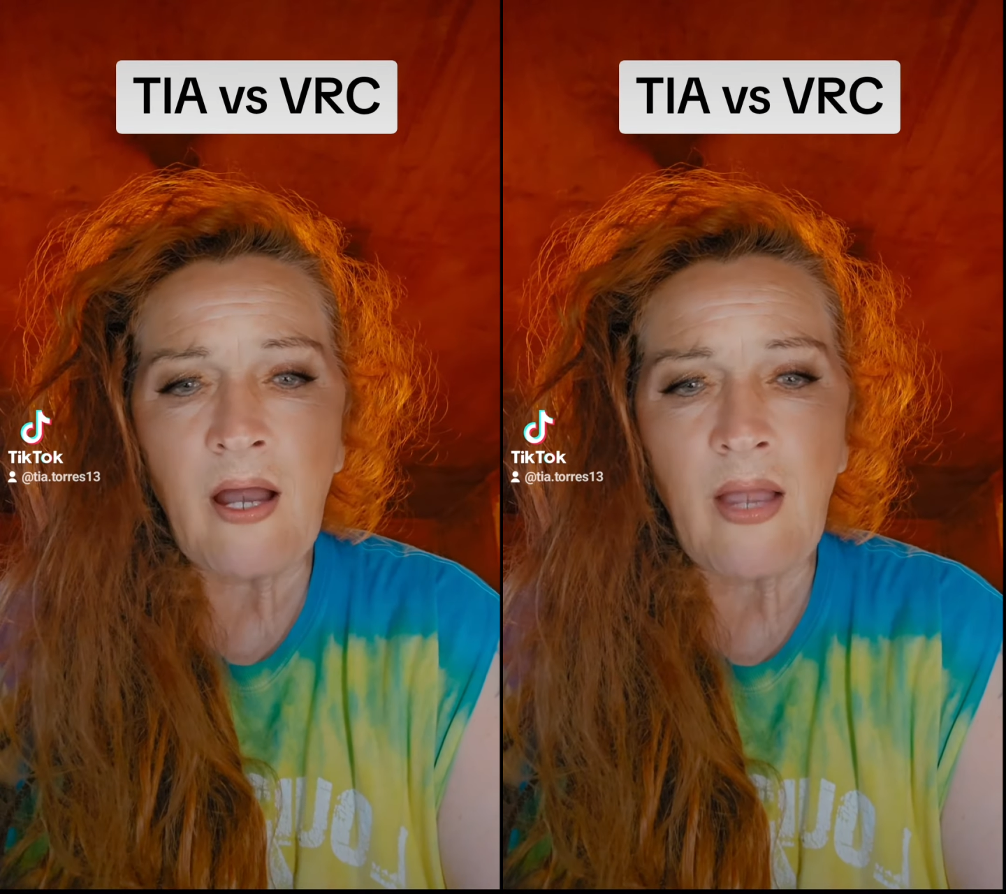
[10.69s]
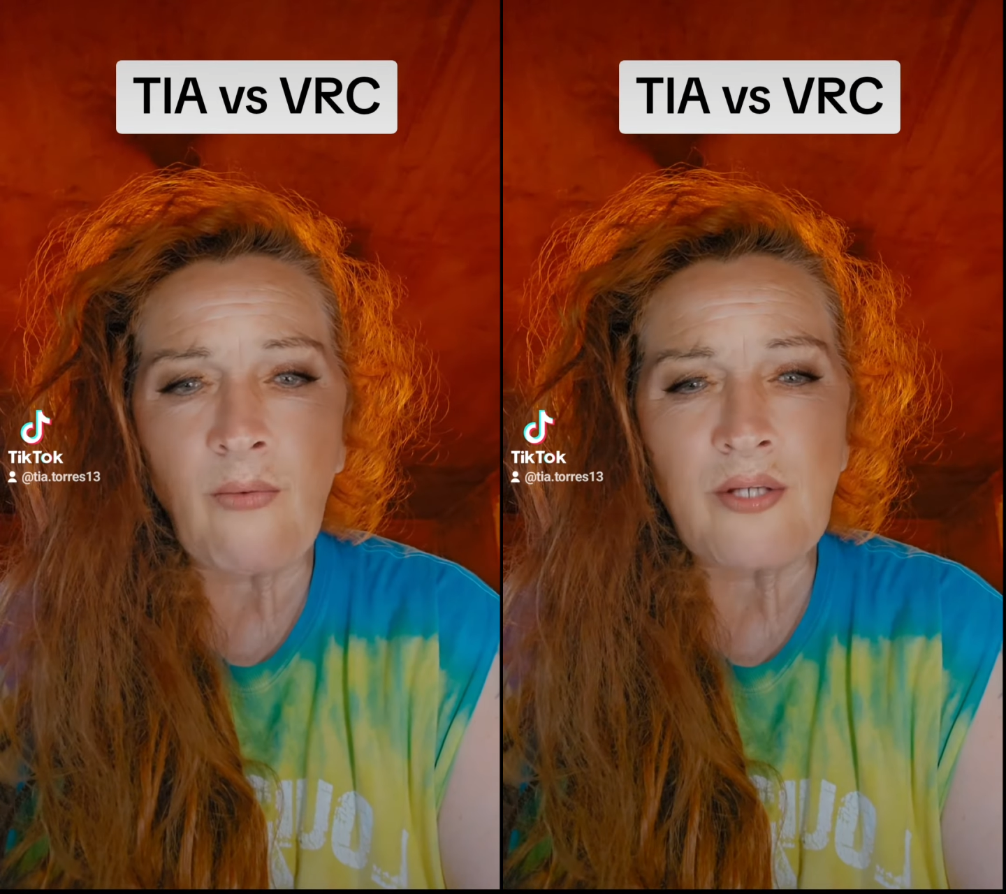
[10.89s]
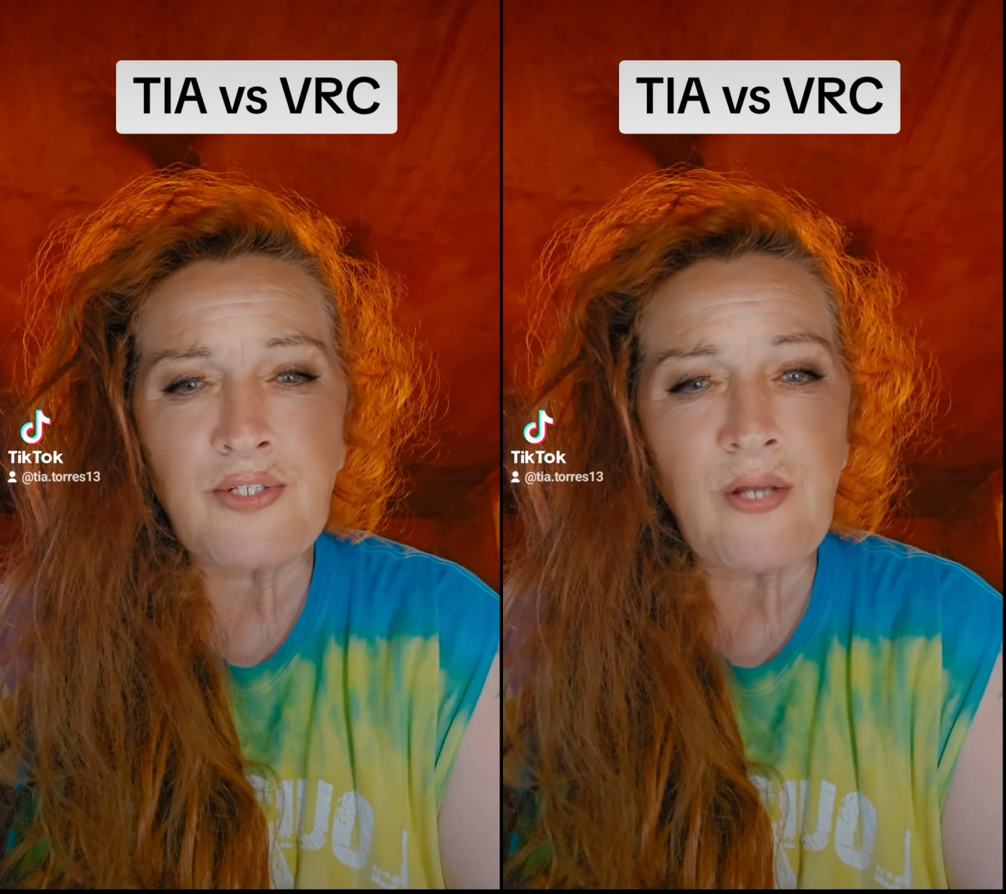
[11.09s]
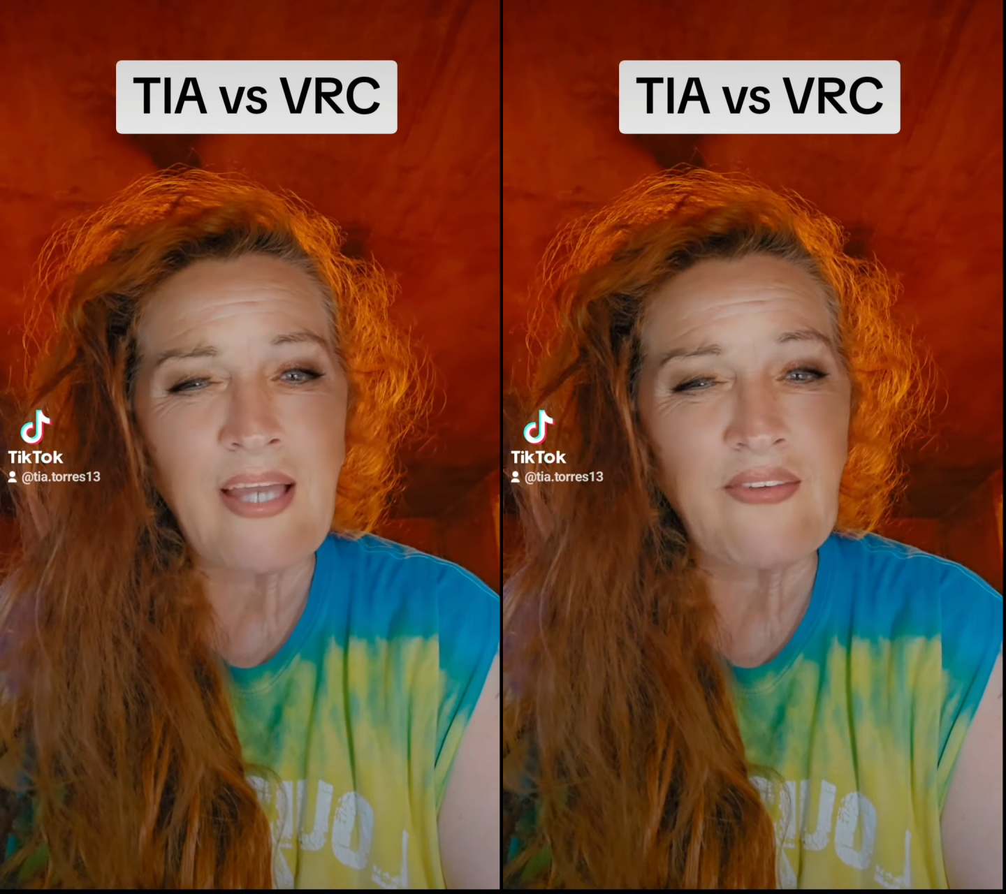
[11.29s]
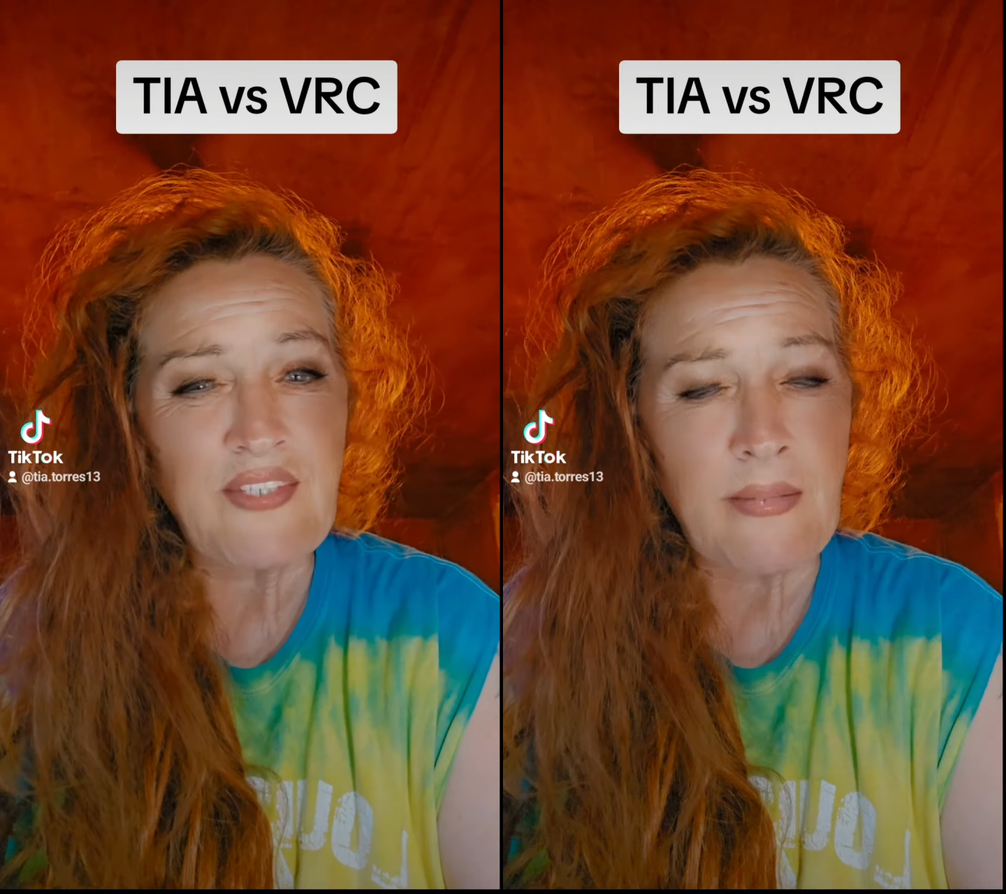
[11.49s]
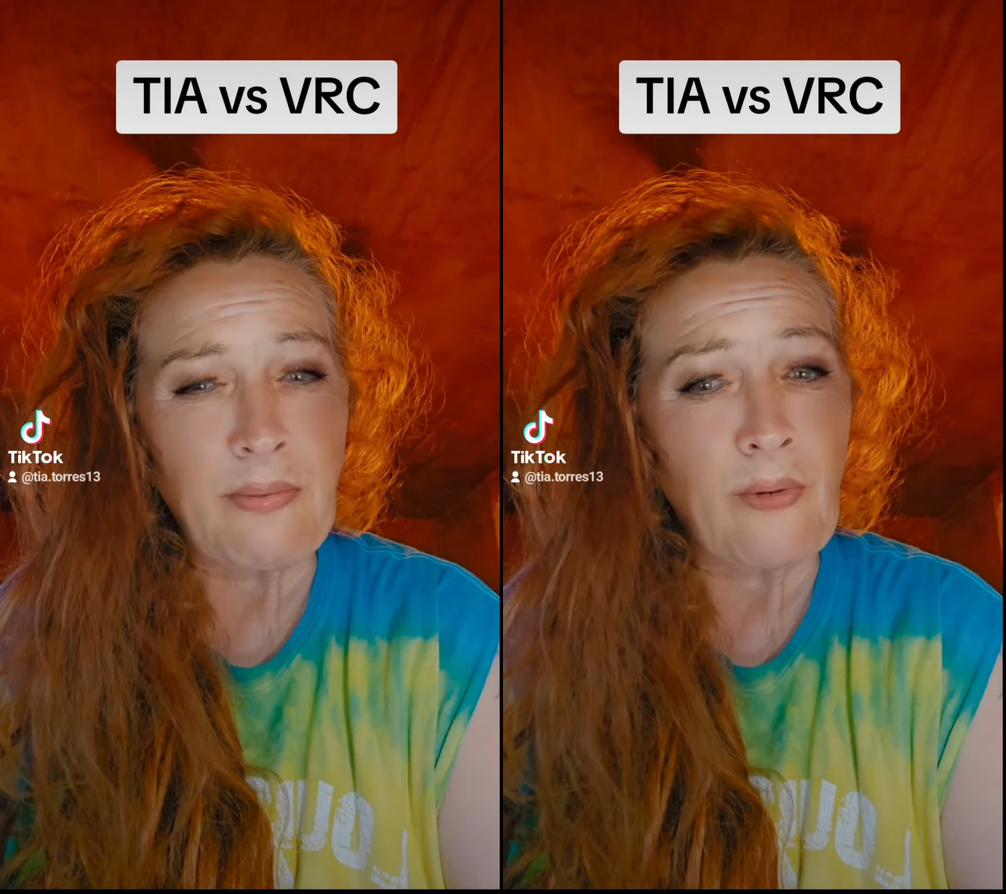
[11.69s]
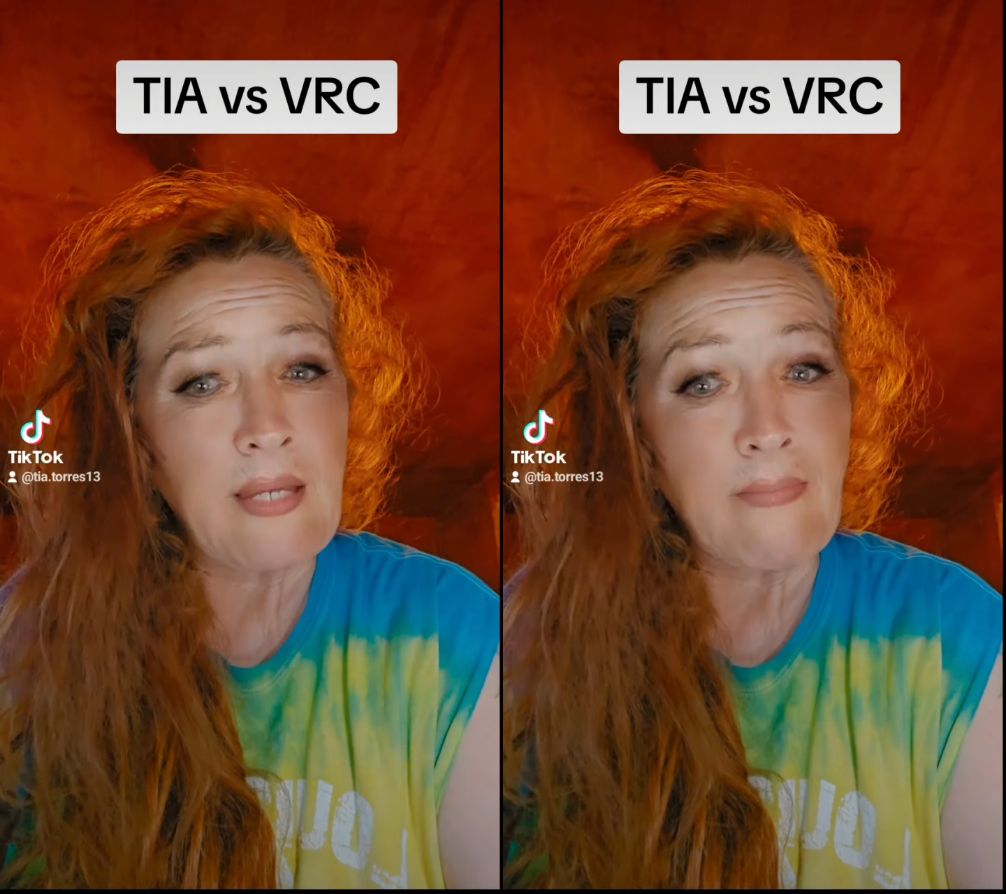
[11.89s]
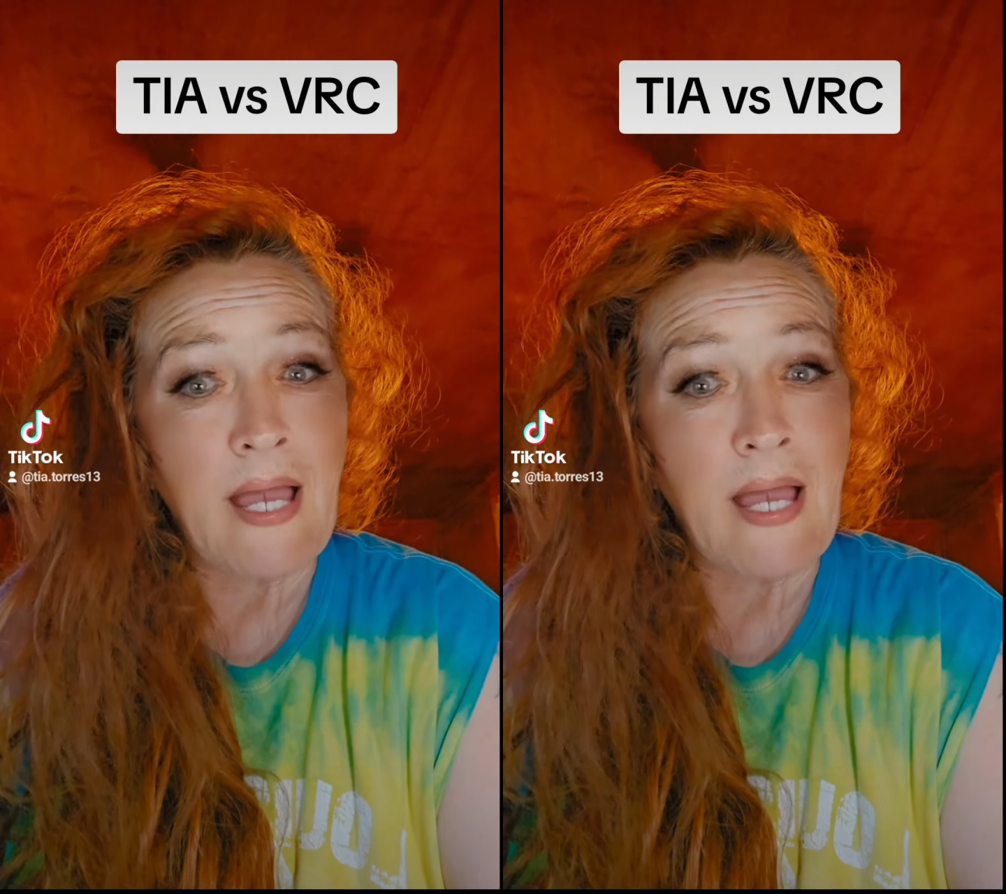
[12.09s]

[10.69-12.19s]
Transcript: I want to kind of separate